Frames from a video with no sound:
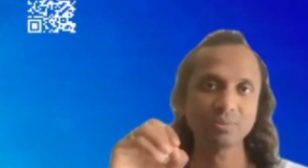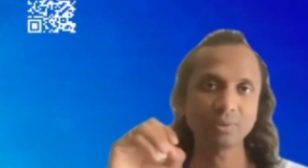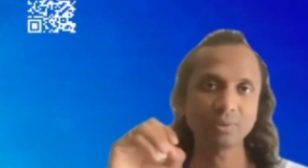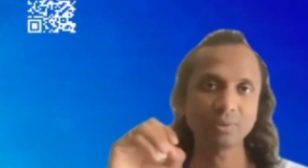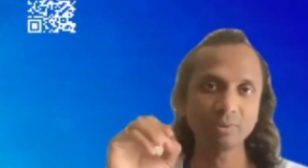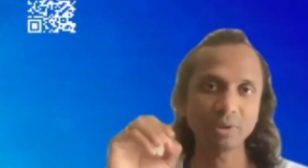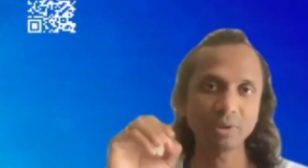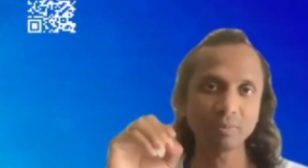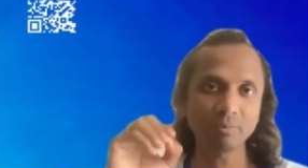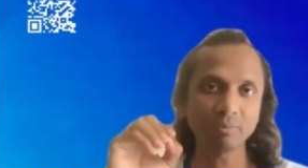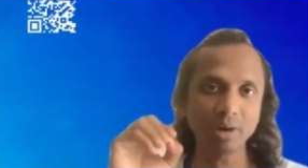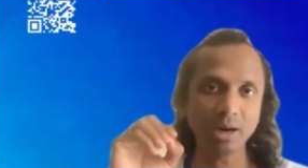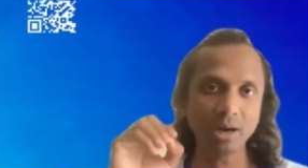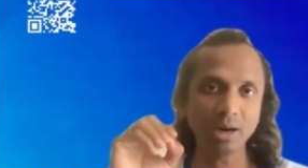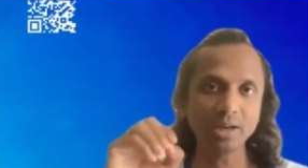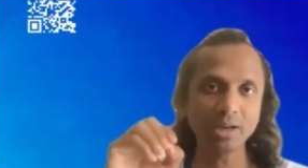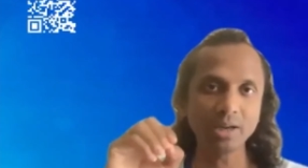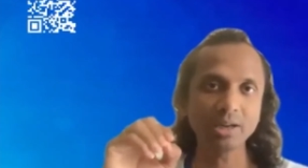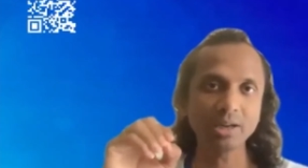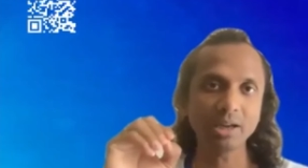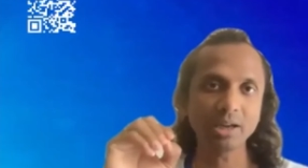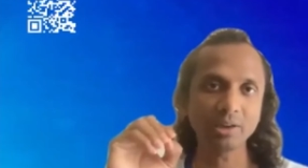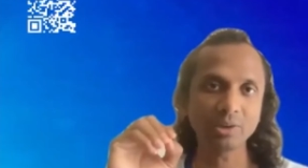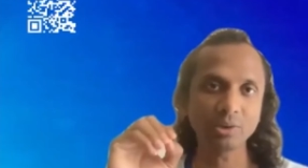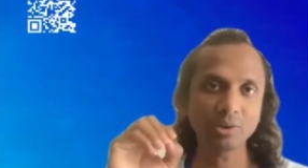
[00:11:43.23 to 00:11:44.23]
When we
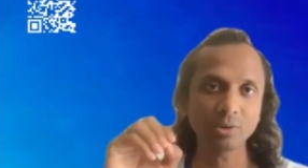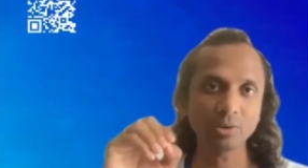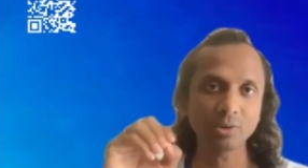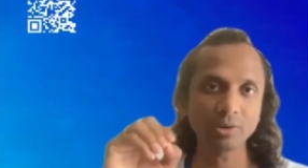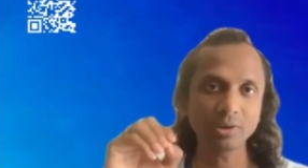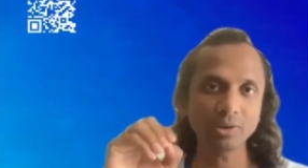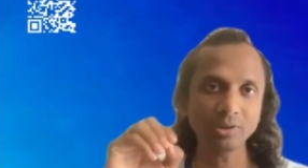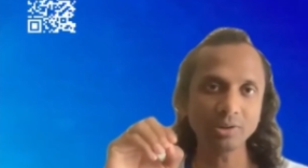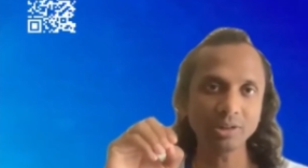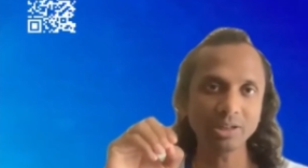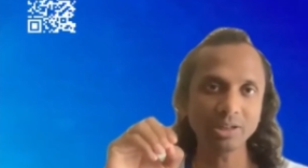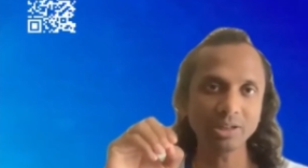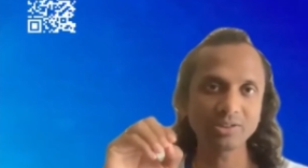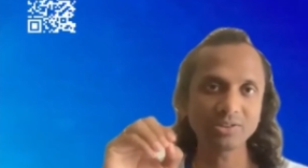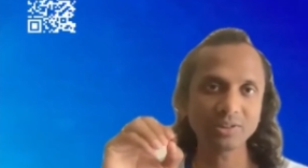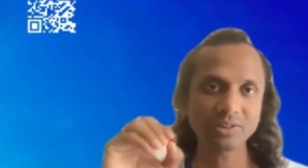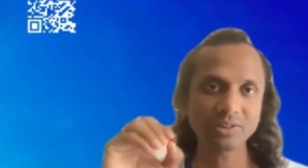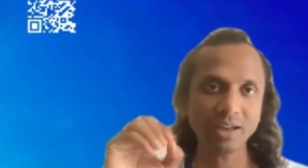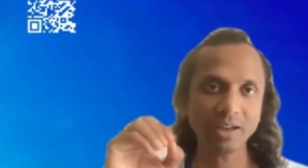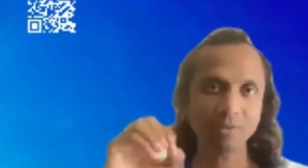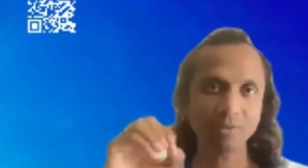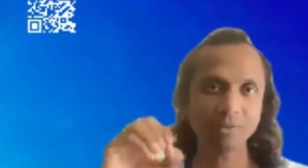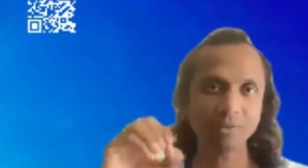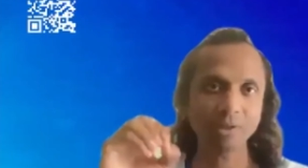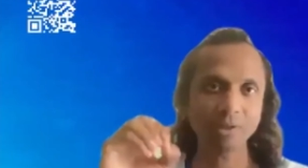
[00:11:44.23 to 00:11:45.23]
buy a token, it's
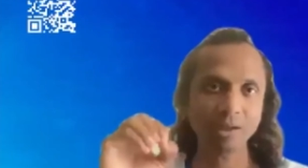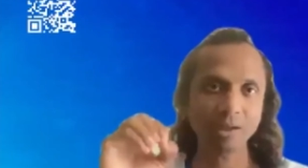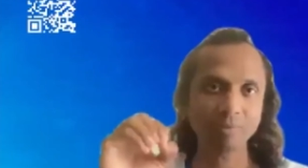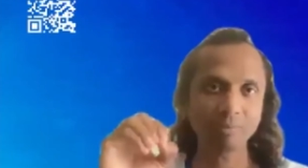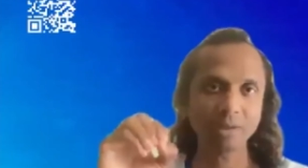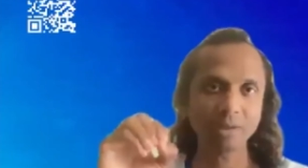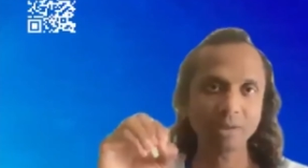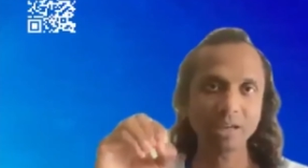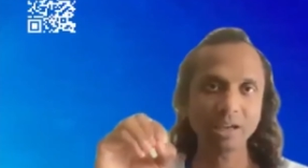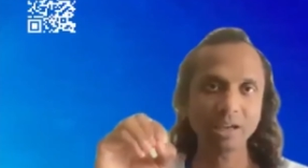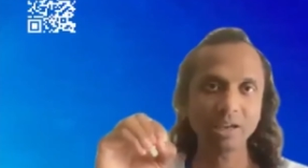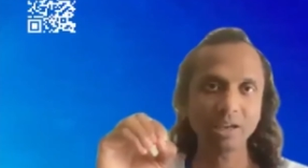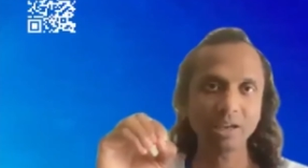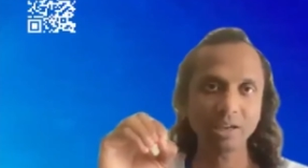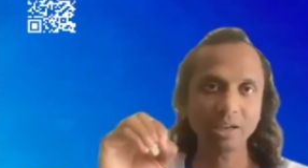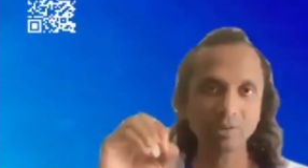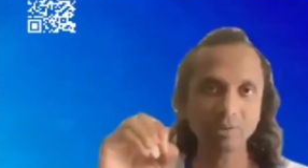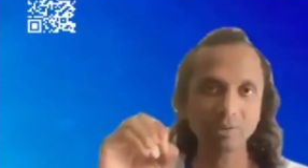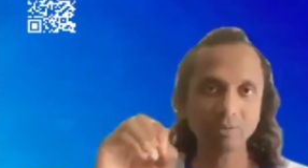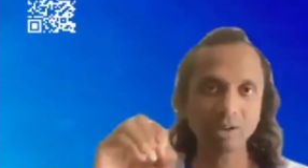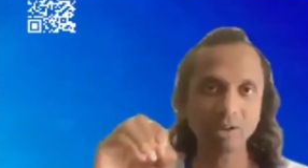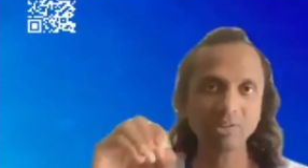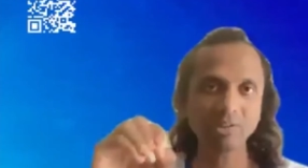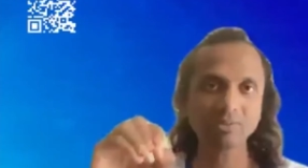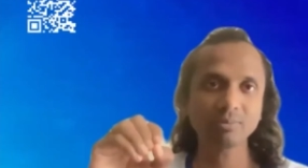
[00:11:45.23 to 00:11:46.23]
like we are making
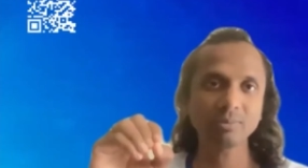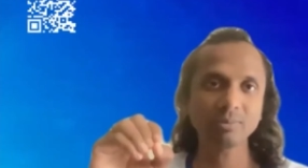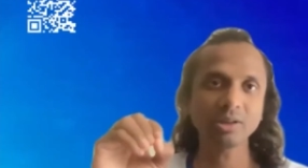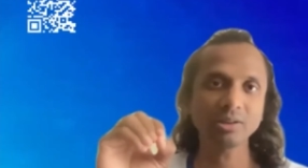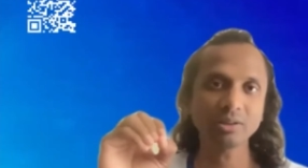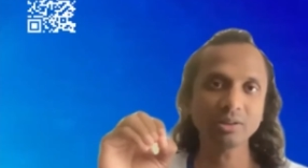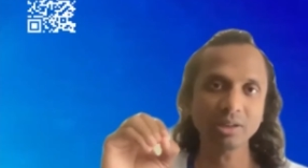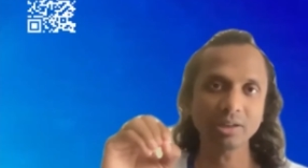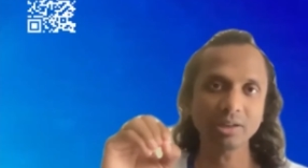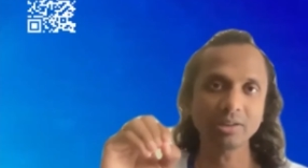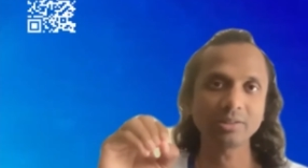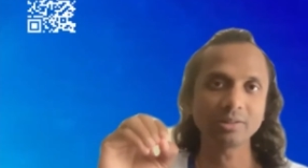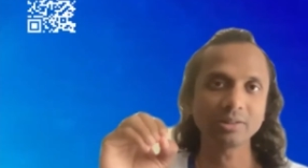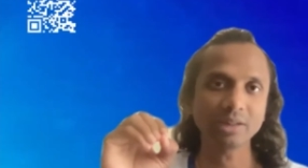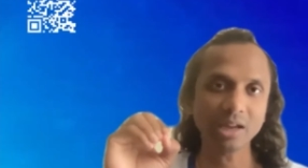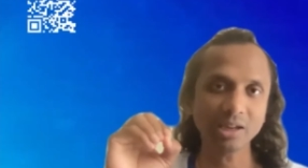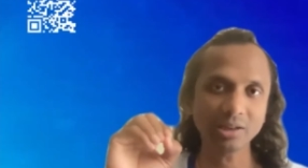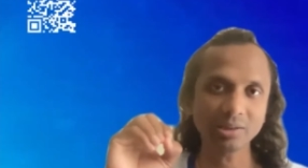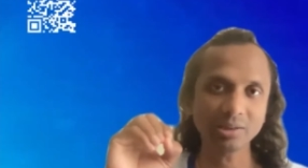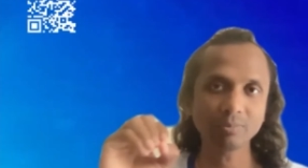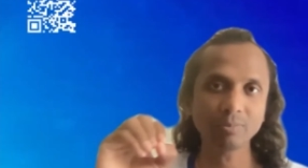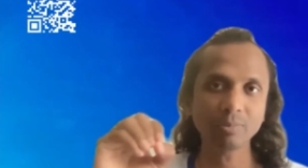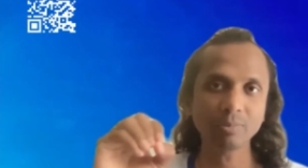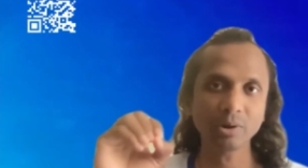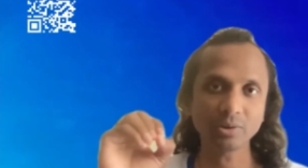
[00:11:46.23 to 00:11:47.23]
investment in
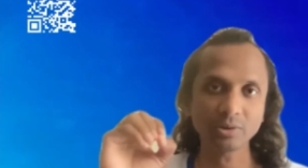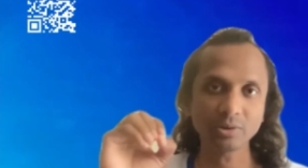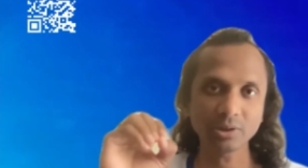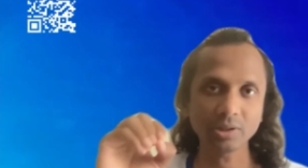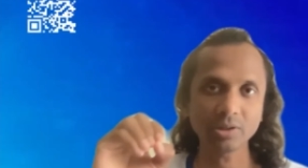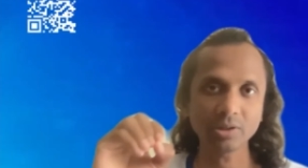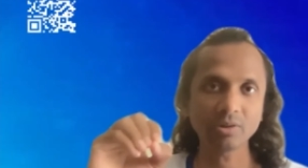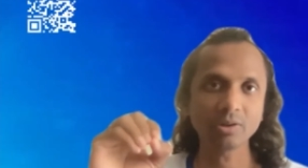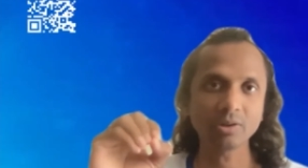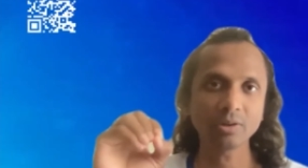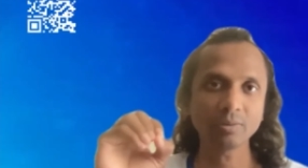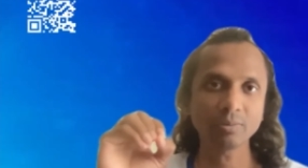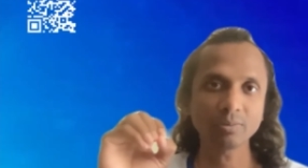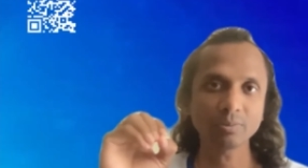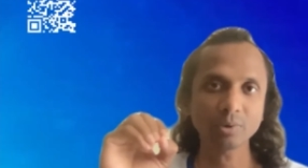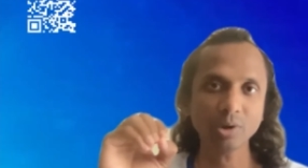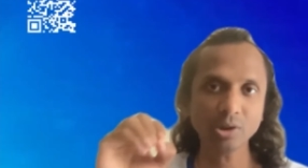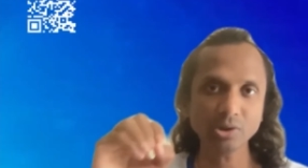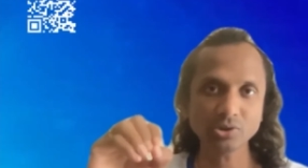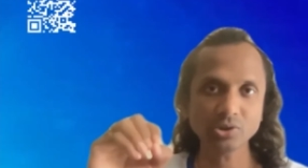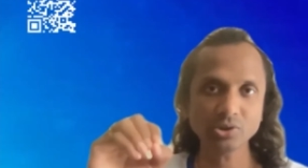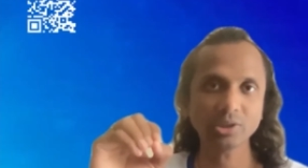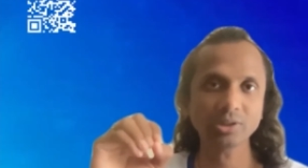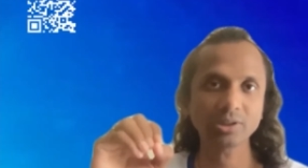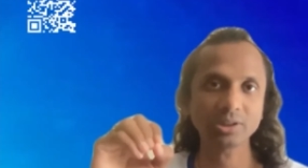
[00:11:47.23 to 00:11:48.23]
that particular
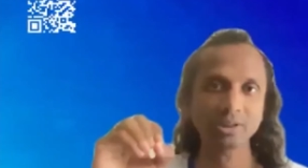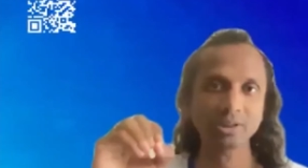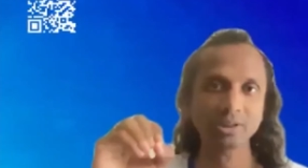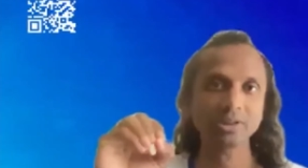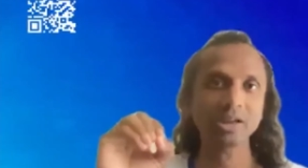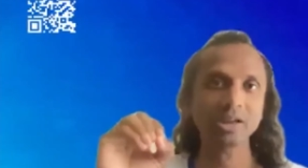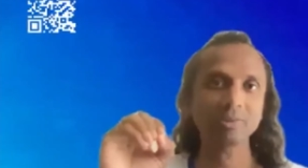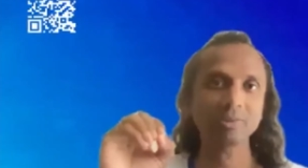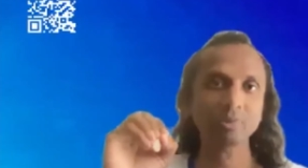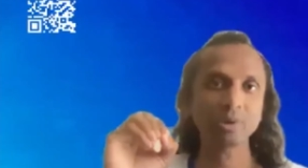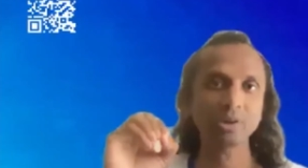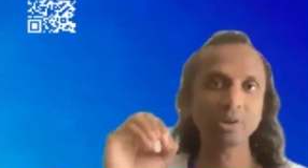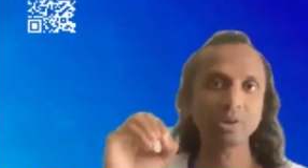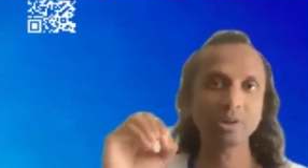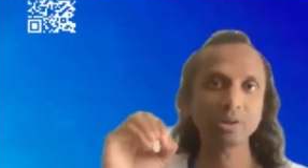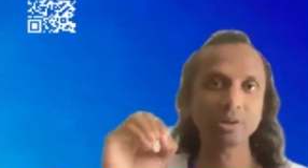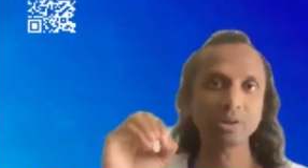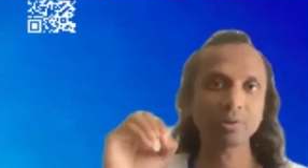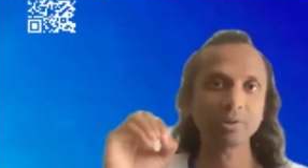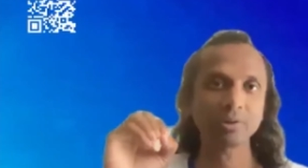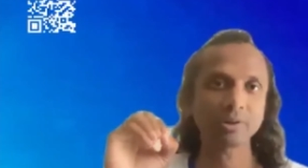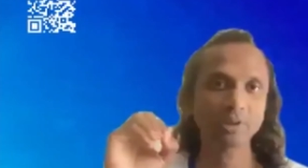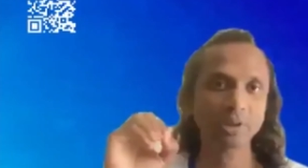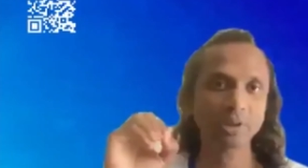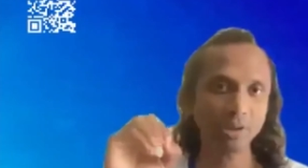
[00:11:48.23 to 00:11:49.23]
project, in that
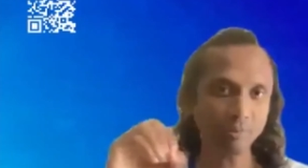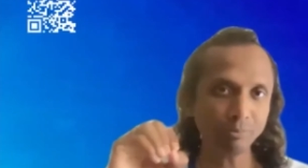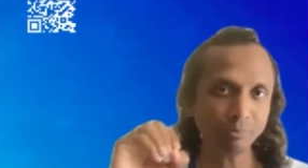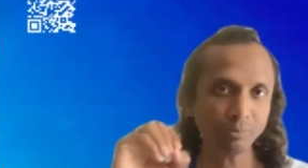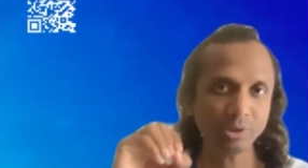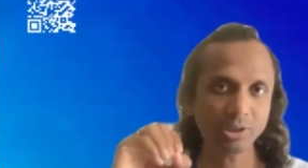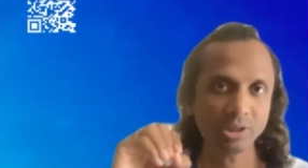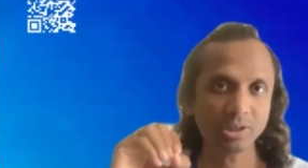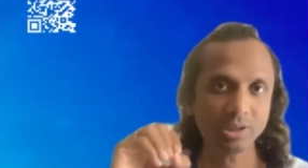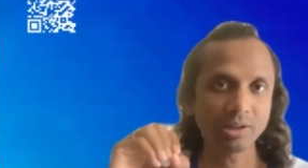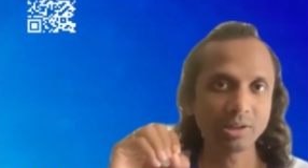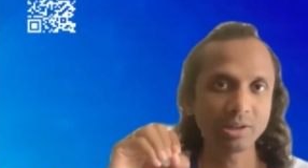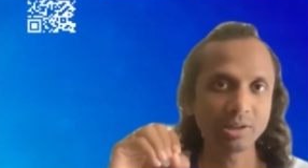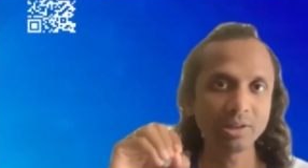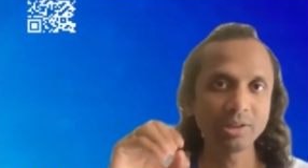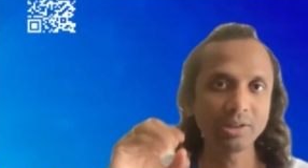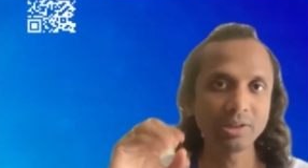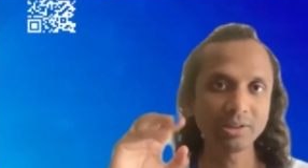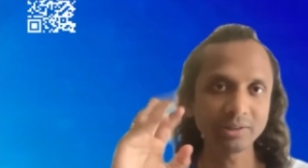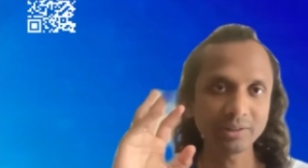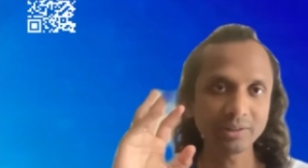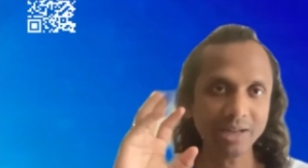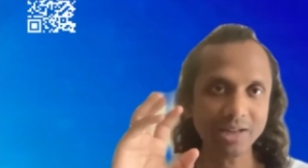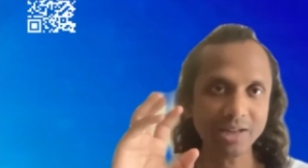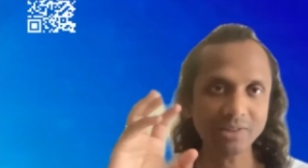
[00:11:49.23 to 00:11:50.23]
particular company.
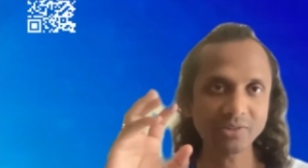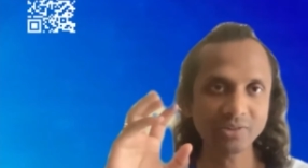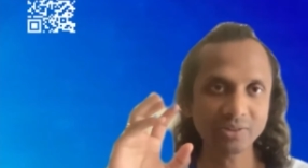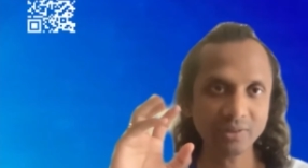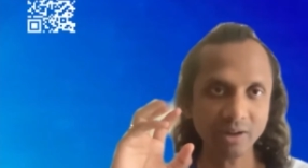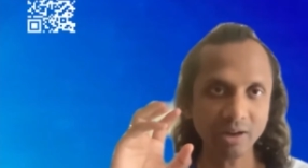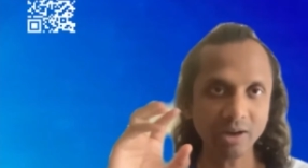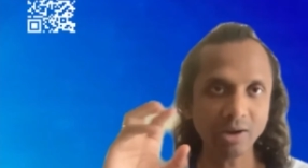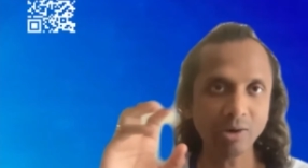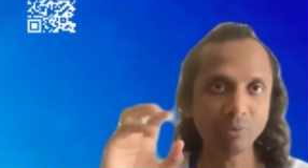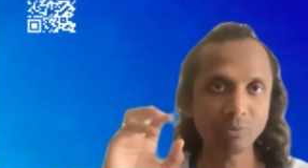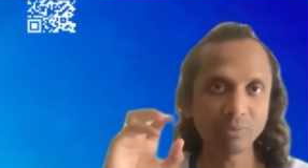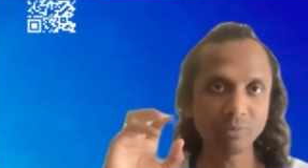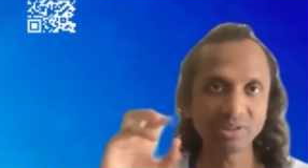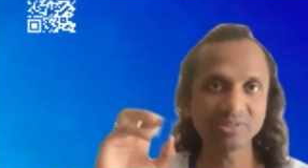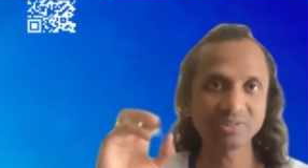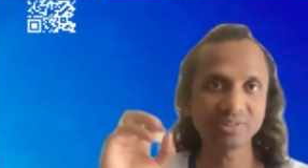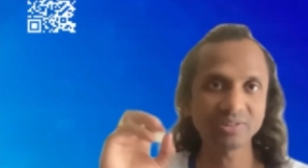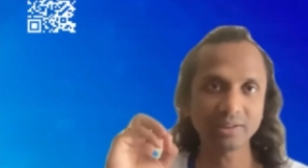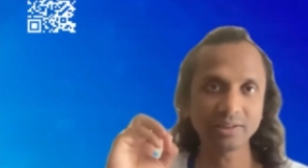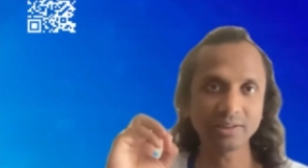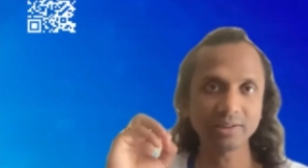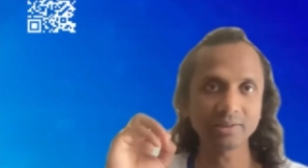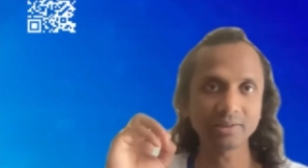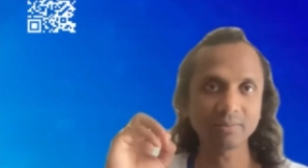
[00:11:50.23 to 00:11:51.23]
That's how we
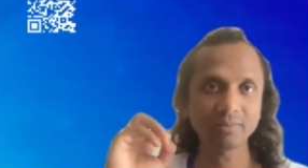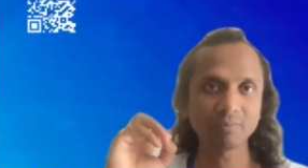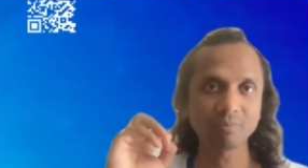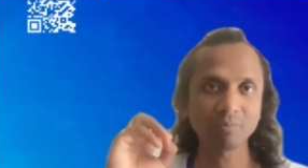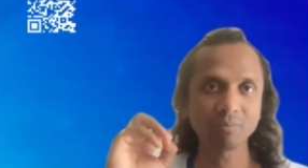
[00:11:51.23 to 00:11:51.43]
see it.